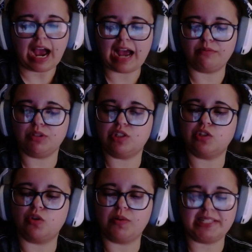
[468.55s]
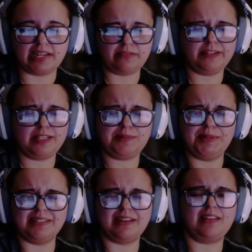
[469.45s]
I was so excited for this
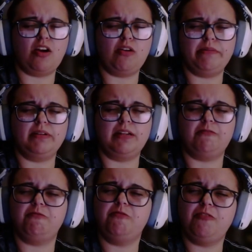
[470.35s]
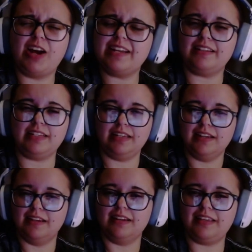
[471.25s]
because I thought we were going to finally
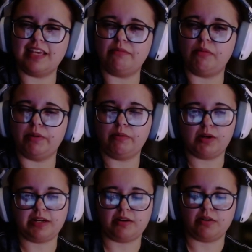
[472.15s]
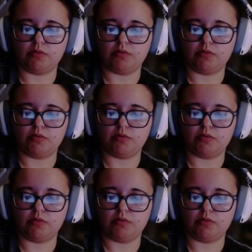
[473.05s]
get what we wanted,